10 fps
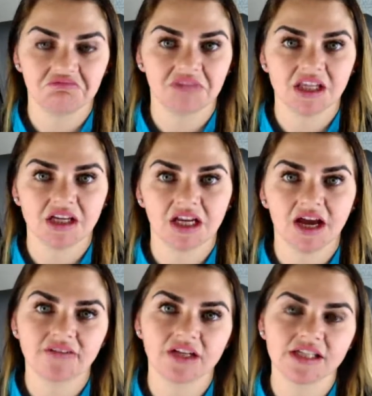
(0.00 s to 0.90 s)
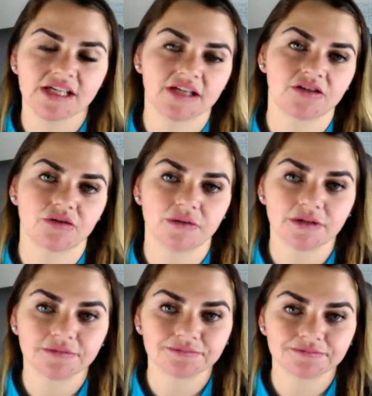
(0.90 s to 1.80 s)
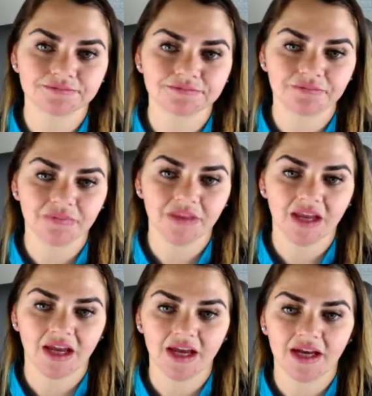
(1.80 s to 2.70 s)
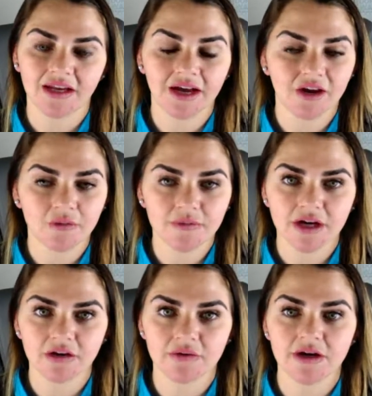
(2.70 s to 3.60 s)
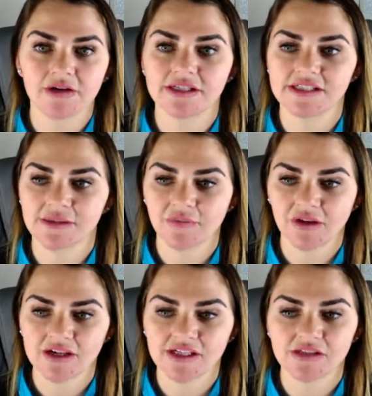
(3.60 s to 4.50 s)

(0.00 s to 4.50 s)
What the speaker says: then you're going to have to get a second career. And I hope that career is something